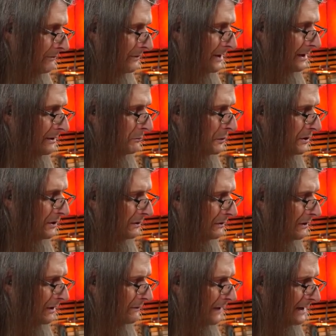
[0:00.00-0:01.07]
Then when you
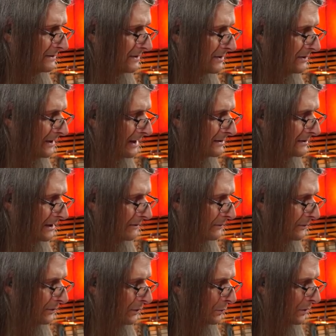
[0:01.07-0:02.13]
advance to the next
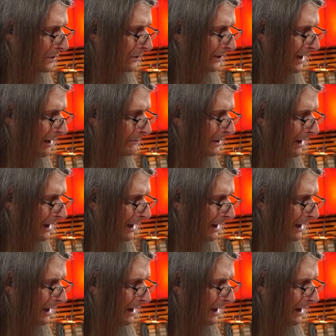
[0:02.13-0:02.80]
level, you will claim